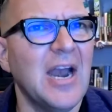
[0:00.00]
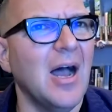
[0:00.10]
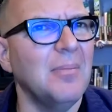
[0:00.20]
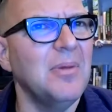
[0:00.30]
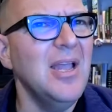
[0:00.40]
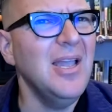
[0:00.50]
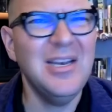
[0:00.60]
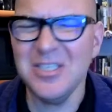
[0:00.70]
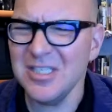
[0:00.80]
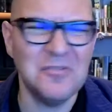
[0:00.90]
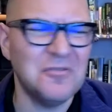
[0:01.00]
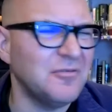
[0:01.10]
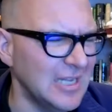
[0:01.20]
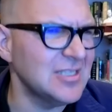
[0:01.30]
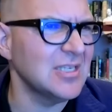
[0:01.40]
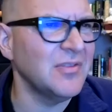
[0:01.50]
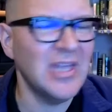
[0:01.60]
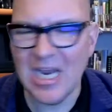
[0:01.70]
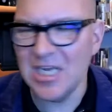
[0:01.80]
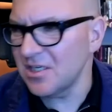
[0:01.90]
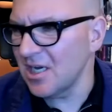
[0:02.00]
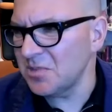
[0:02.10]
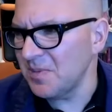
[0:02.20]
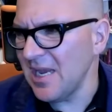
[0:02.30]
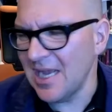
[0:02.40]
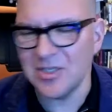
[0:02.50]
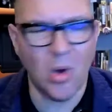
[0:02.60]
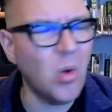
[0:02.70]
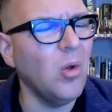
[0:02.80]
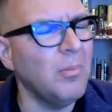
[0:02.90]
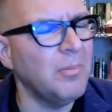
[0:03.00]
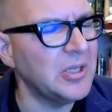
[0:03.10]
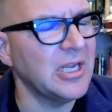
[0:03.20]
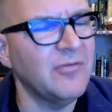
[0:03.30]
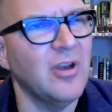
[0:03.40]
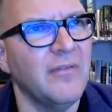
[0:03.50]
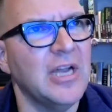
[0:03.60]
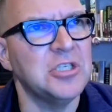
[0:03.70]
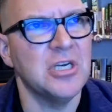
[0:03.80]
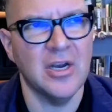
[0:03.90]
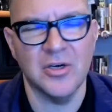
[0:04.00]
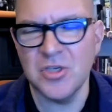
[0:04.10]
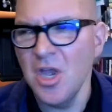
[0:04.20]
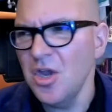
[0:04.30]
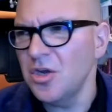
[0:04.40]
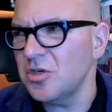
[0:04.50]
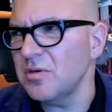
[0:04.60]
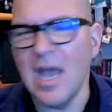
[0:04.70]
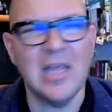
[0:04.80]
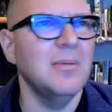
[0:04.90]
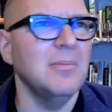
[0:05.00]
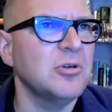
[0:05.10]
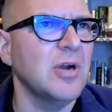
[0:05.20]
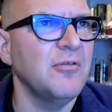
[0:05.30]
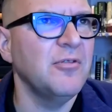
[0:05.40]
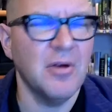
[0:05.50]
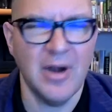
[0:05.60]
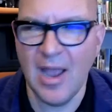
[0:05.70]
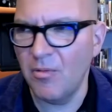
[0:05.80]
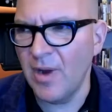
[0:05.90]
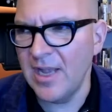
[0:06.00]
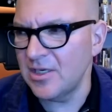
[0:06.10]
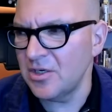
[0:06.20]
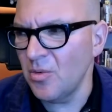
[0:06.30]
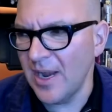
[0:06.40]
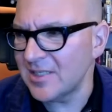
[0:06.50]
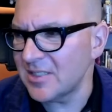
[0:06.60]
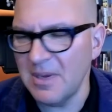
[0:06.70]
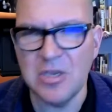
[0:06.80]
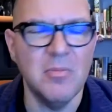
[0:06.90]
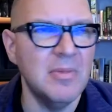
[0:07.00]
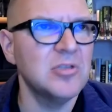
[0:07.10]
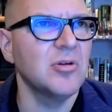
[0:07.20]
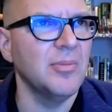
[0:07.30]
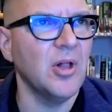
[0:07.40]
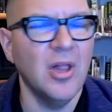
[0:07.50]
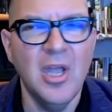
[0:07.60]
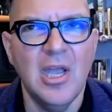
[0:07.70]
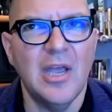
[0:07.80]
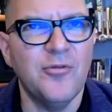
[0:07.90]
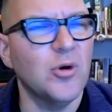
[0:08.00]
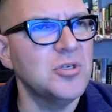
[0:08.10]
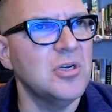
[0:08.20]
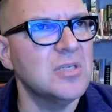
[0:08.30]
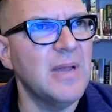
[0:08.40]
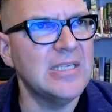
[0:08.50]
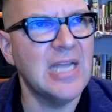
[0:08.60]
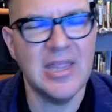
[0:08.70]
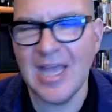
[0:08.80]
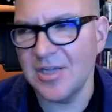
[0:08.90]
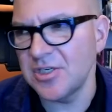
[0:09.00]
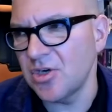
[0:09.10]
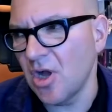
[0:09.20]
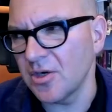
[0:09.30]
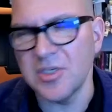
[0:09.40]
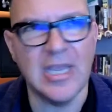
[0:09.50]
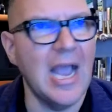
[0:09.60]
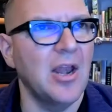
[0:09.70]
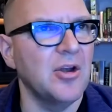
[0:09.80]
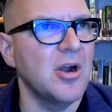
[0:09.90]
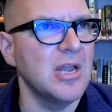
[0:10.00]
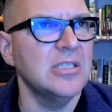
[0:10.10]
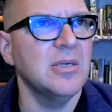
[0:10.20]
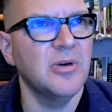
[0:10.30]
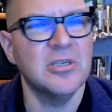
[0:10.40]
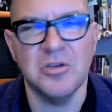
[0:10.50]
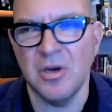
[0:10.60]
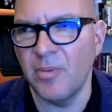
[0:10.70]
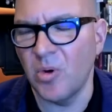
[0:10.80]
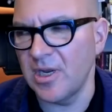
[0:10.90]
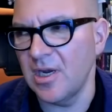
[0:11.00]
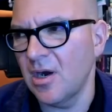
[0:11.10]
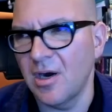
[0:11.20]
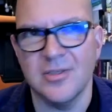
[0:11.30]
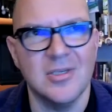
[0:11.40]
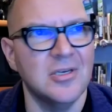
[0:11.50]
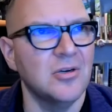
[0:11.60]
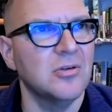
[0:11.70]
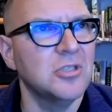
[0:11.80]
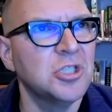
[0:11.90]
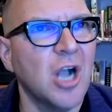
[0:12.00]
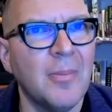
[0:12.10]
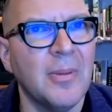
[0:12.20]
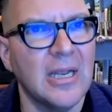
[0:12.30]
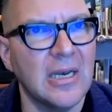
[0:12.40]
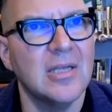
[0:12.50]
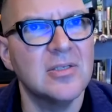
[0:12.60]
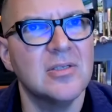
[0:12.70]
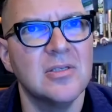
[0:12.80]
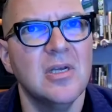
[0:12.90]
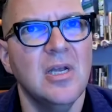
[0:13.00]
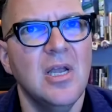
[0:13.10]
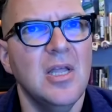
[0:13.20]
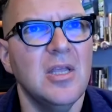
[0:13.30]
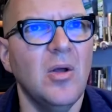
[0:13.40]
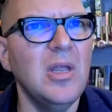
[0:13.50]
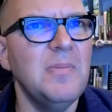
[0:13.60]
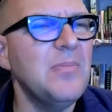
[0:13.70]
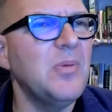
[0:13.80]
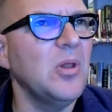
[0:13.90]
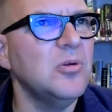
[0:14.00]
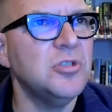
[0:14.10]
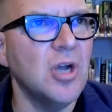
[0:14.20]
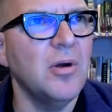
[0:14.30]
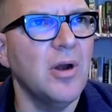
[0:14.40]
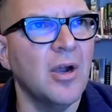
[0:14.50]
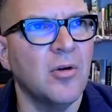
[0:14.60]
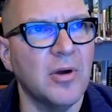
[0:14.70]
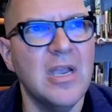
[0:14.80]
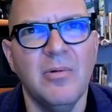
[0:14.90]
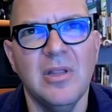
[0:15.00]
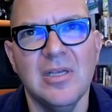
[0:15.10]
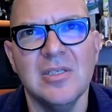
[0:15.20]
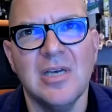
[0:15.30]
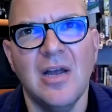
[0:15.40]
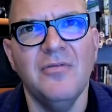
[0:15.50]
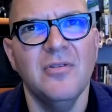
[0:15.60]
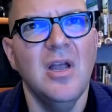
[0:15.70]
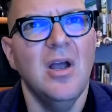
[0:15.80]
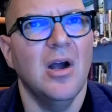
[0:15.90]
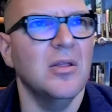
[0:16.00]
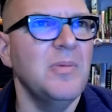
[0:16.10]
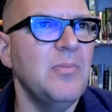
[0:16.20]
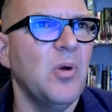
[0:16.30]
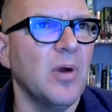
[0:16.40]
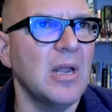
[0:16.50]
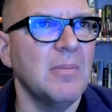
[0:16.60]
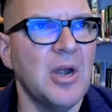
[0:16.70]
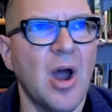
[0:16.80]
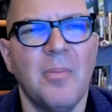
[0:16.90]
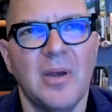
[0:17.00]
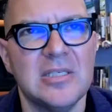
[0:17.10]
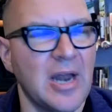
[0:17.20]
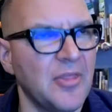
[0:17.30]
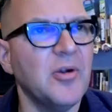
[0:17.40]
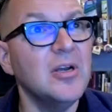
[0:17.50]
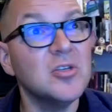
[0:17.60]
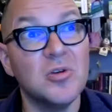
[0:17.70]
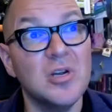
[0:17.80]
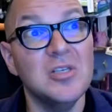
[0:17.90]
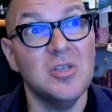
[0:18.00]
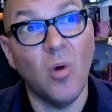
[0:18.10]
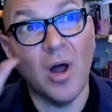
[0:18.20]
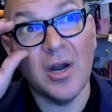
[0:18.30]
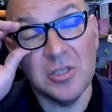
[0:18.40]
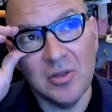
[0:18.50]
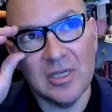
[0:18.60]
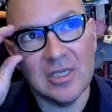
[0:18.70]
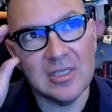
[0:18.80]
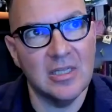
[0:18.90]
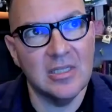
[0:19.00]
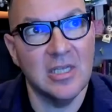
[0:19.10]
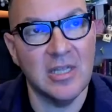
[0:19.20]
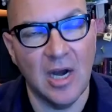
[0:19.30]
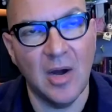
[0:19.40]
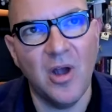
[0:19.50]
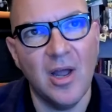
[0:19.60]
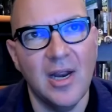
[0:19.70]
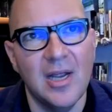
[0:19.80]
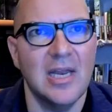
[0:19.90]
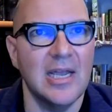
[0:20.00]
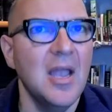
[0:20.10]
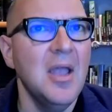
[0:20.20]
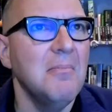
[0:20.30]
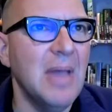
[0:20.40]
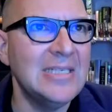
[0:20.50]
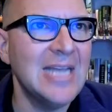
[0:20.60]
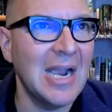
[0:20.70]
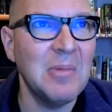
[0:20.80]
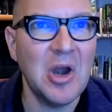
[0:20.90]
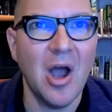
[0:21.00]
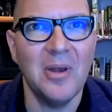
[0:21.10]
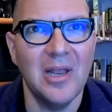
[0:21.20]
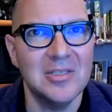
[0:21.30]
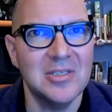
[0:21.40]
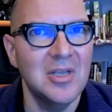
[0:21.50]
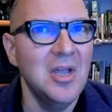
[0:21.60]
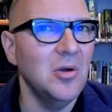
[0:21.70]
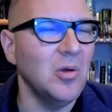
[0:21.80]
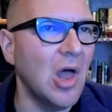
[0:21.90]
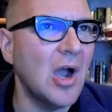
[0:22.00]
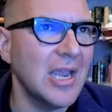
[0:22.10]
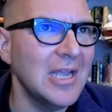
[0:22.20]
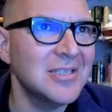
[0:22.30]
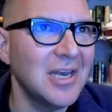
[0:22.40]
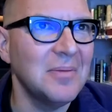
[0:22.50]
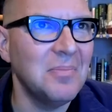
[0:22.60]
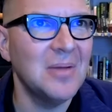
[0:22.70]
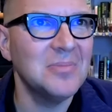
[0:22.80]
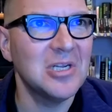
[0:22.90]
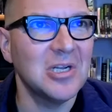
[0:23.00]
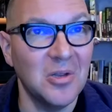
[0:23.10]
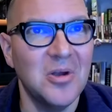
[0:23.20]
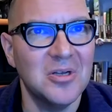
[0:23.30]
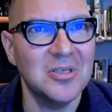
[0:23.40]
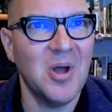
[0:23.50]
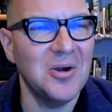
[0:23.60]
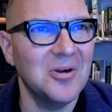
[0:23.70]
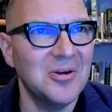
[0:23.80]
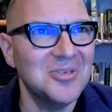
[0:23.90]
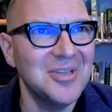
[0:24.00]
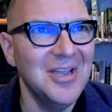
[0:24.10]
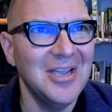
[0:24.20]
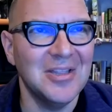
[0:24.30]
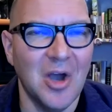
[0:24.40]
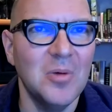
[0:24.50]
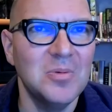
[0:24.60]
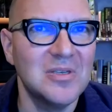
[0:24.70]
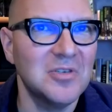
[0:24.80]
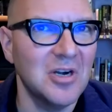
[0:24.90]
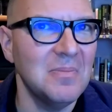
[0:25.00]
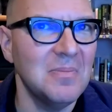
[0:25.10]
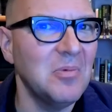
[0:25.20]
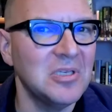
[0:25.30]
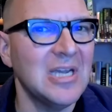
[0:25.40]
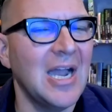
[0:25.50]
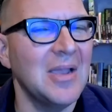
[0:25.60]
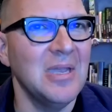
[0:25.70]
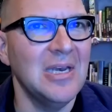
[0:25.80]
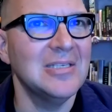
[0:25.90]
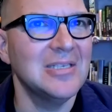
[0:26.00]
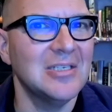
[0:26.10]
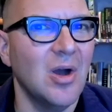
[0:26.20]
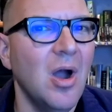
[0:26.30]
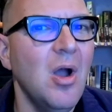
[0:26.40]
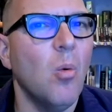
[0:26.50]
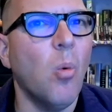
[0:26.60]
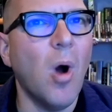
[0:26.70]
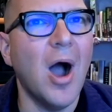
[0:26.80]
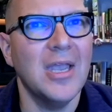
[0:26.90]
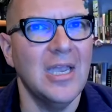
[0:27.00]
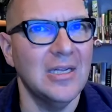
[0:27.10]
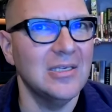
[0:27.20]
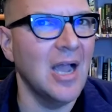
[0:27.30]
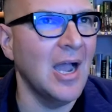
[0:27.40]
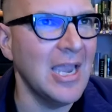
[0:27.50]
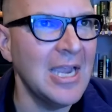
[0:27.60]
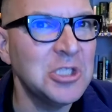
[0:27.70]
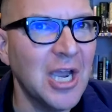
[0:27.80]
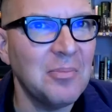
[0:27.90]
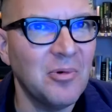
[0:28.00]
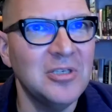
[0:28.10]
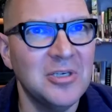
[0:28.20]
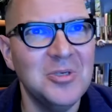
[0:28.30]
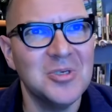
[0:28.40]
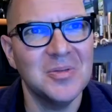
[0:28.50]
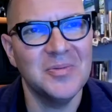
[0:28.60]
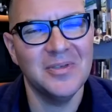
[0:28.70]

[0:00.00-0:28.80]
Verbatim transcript: up. It is just offensive that H- HP has a whole building full of engineers who do nothing but try to figure out how way, new ways to make you miserable and force you to spend $10,000 a gallon on ink to print out your boarding cards and your shopping lists. The only people who don't agree with this stuff are the people running monopolies in other industries who want to do this to, to their products, like medtech monopolists who lock insulin pumps to glucose monitors in the hopes of turning people with diabetes into walking uh, inkjet printers.